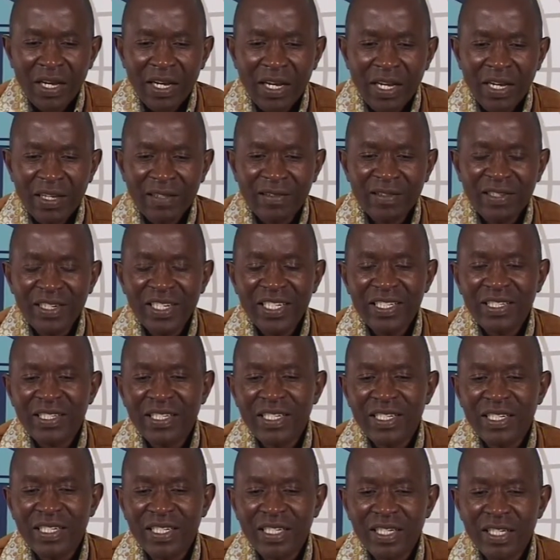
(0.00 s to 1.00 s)

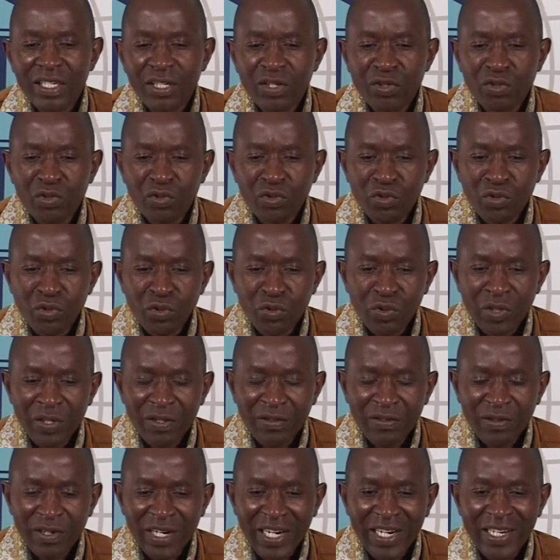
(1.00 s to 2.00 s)
ethnicity, to do
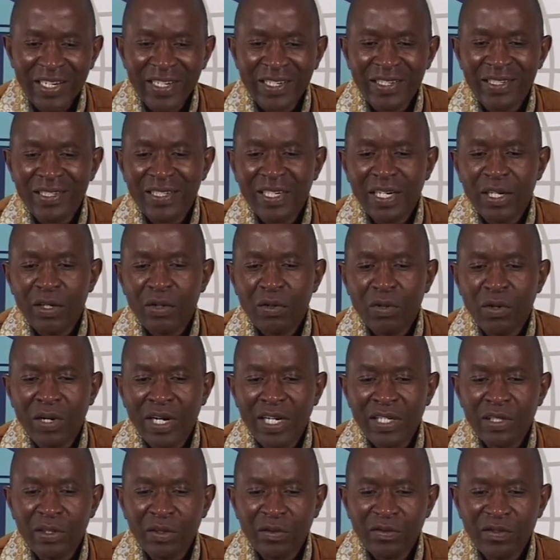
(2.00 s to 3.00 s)
with race, and all
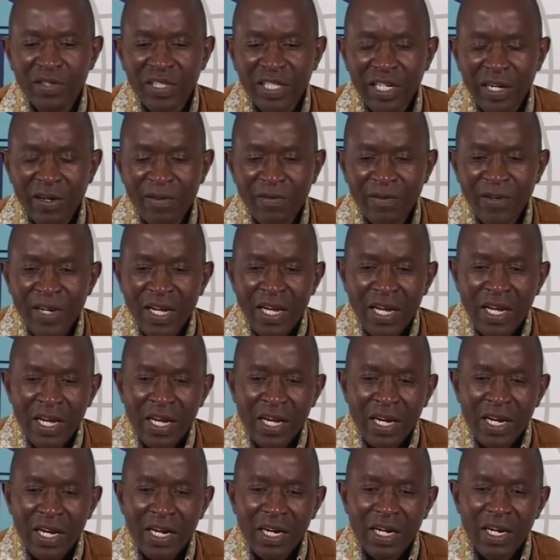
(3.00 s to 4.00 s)
kinds of stuff.
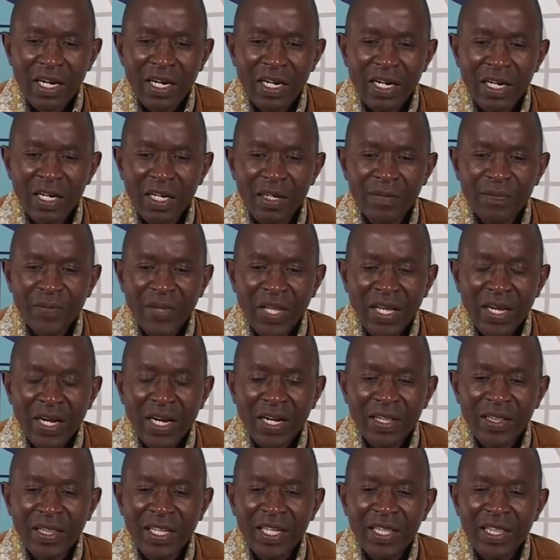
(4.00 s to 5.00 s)

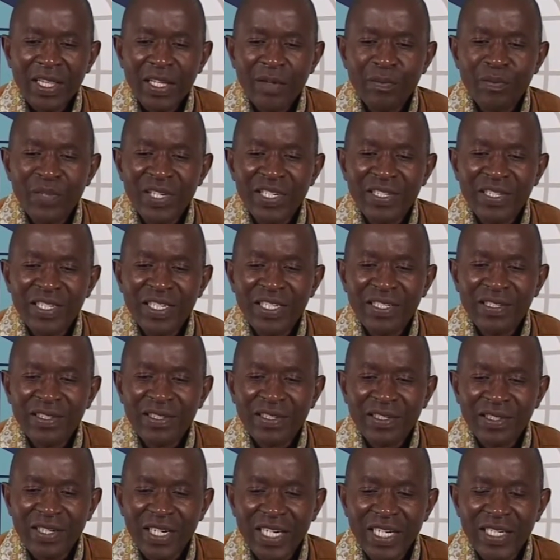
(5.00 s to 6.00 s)
And then the
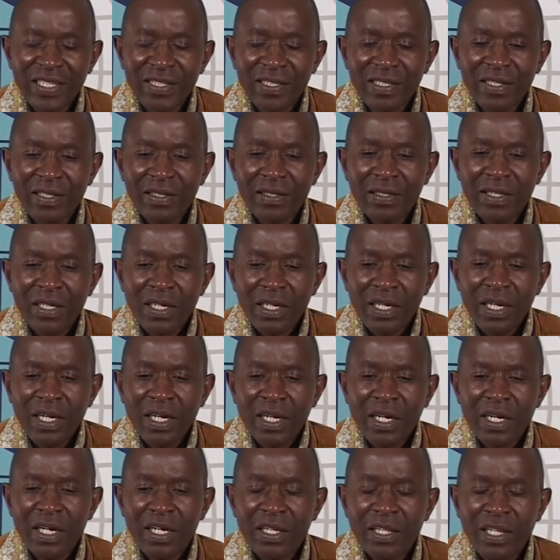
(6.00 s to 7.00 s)
business trends,
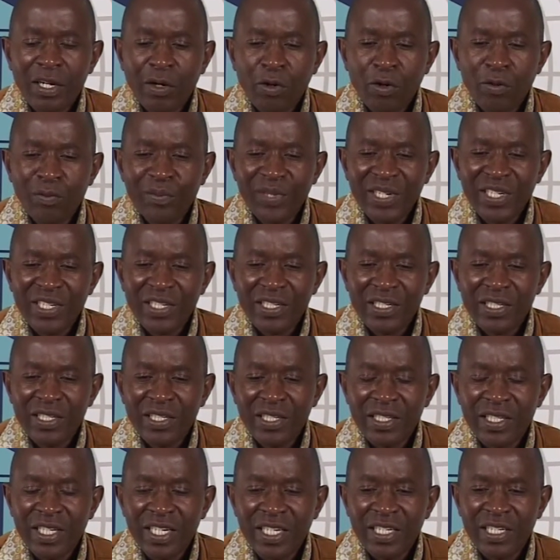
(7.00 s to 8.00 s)
the
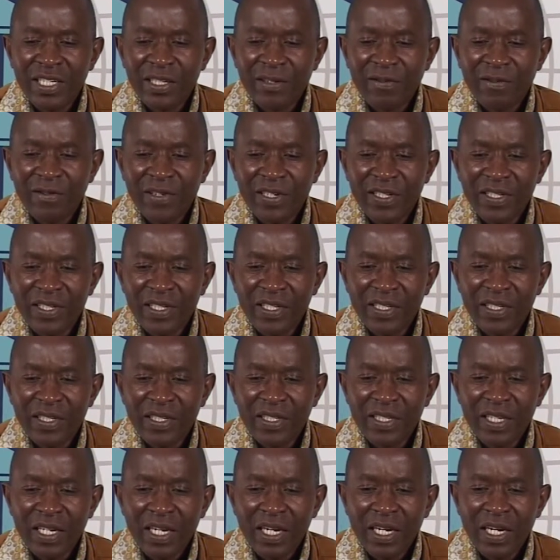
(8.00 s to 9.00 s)
competition that it
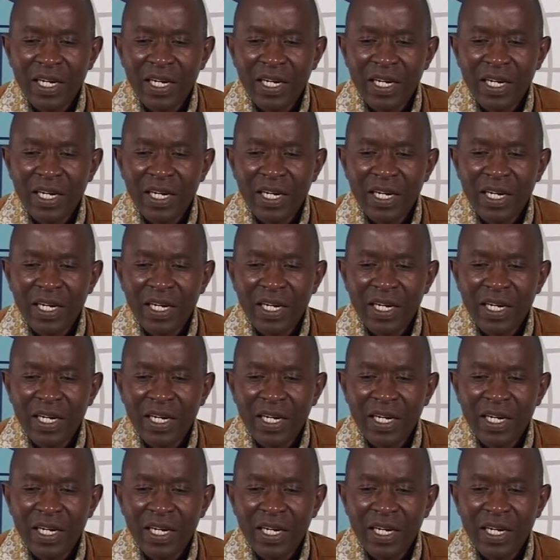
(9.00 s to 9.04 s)
faces,